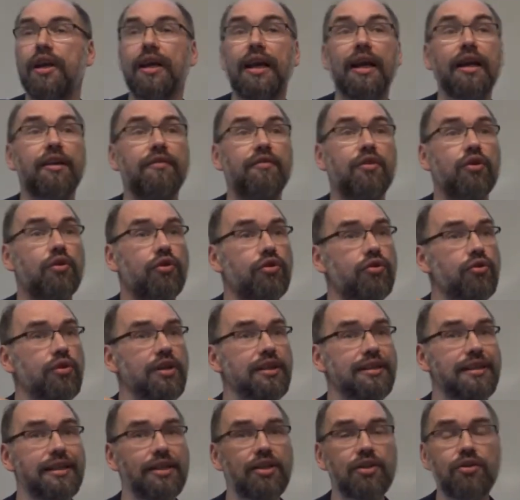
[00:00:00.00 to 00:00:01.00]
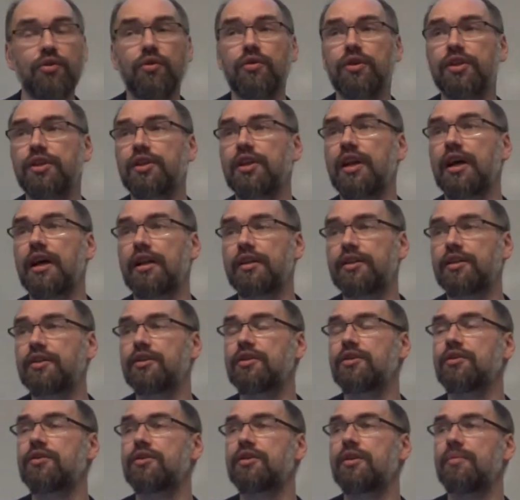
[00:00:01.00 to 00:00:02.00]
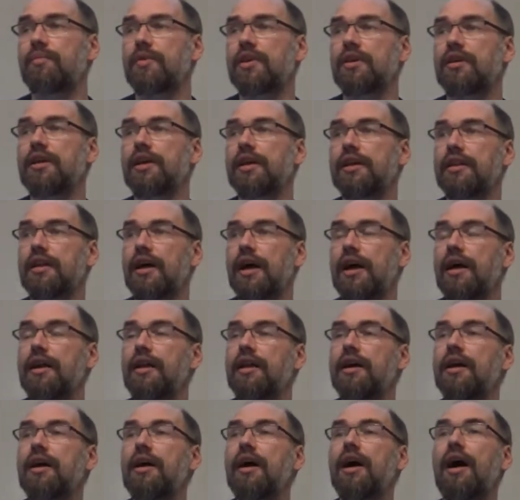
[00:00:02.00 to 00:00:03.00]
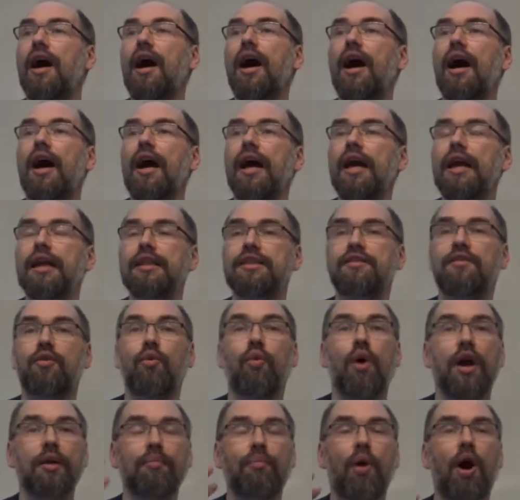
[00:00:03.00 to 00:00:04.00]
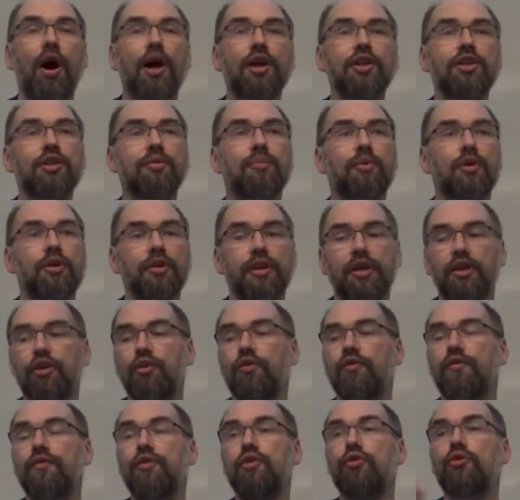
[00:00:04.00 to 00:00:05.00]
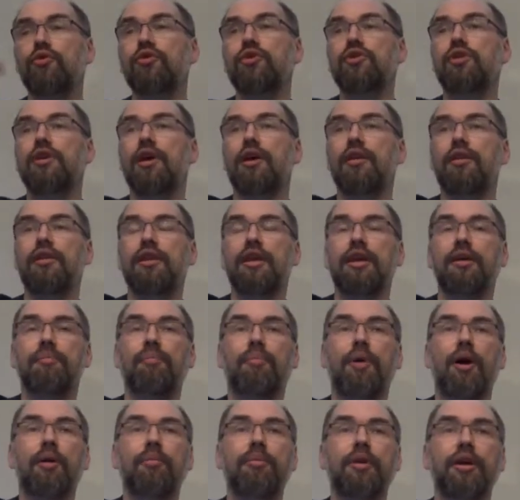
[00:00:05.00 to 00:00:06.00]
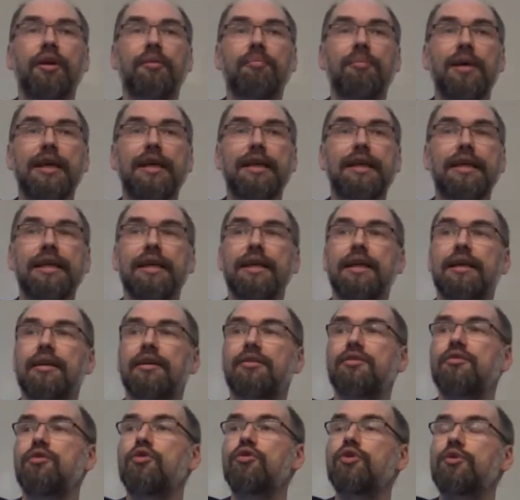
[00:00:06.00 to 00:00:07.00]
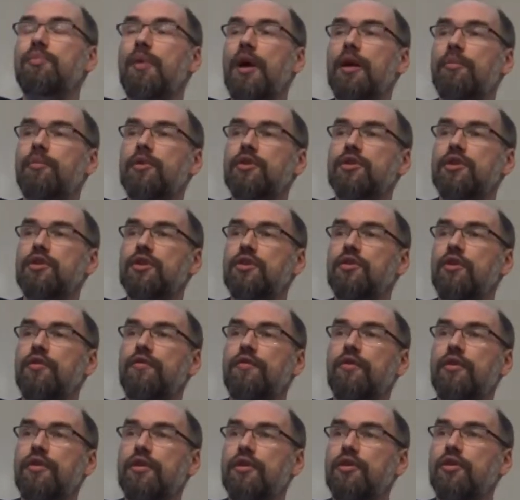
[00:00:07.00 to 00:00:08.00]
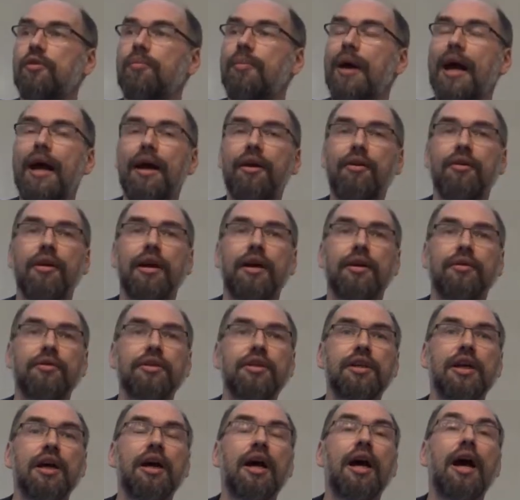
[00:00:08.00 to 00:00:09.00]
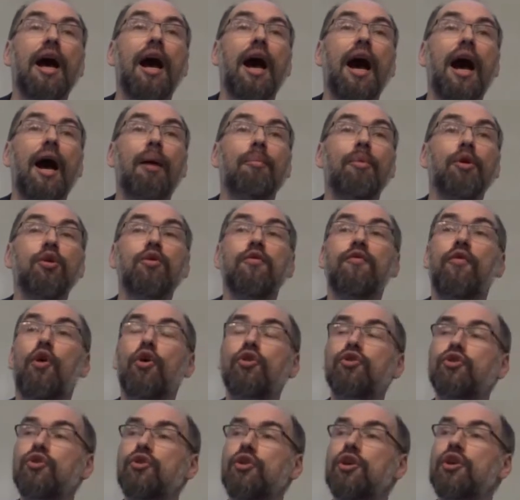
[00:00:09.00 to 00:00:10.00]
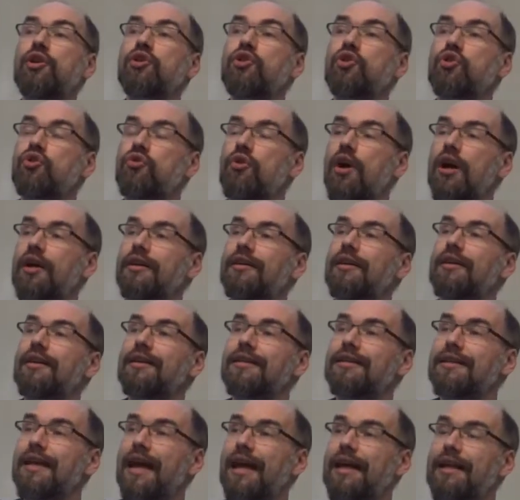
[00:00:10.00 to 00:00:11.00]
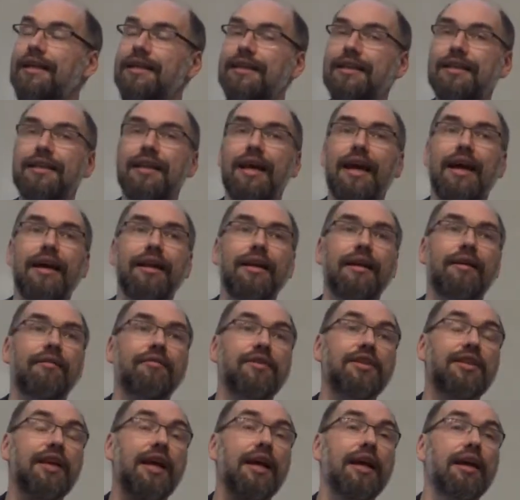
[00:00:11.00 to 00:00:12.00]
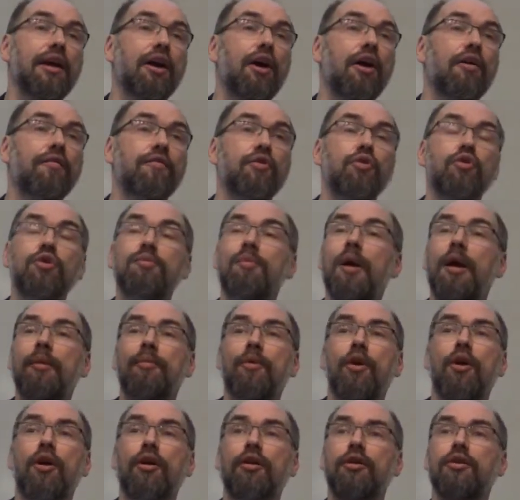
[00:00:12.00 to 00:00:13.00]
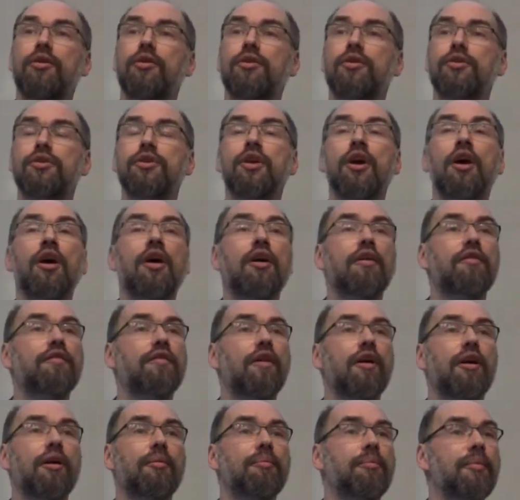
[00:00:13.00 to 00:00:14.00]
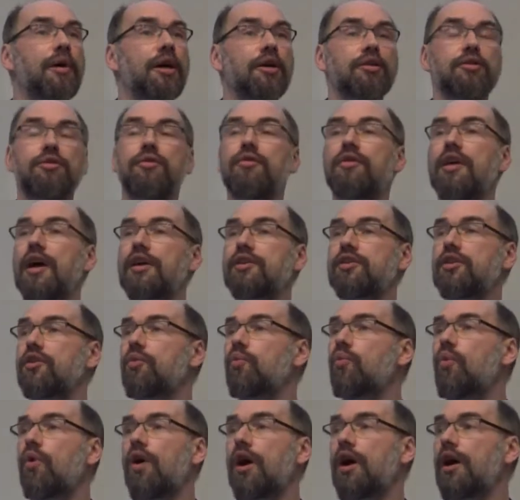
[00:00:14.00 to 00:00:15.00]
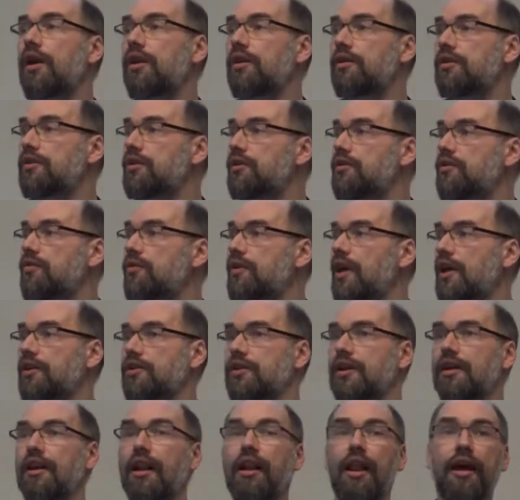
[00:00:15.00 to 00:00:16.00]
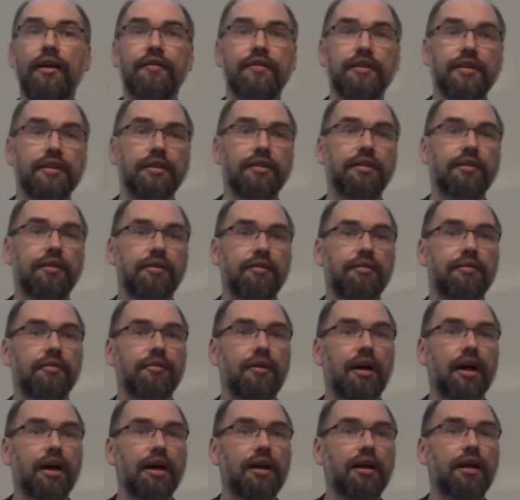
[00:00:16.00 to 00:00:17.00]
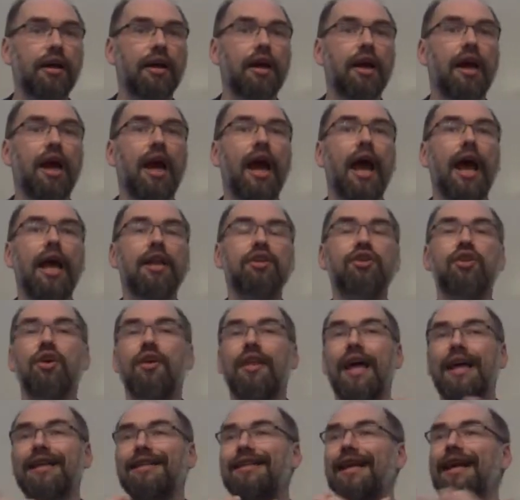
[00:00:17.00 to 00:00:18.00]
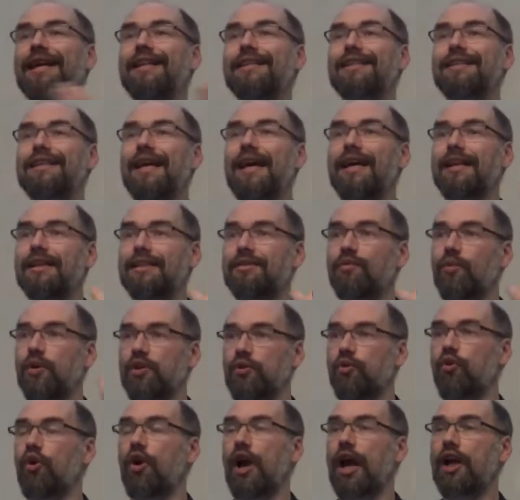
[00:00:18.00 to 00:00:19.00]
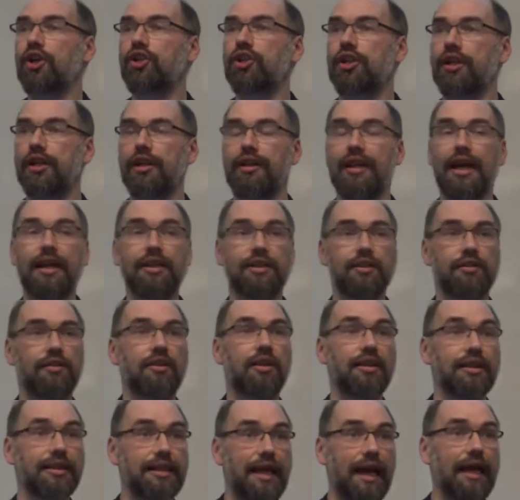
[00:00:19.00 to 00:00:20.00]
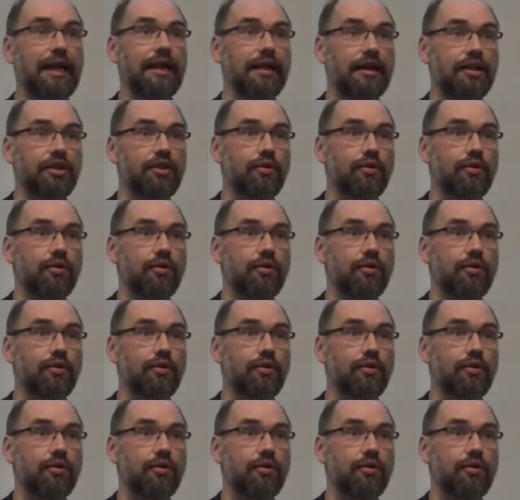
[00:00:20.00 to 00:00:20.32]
Again, if you're doing discourse analysis or something like that, it's quite possible that you've used the public media, newspapers and so forth in your background, but you've also constructed a data set, say, of newspaper articles from 2001 to 2011, right? And so that data set is what you're actually, that's the data.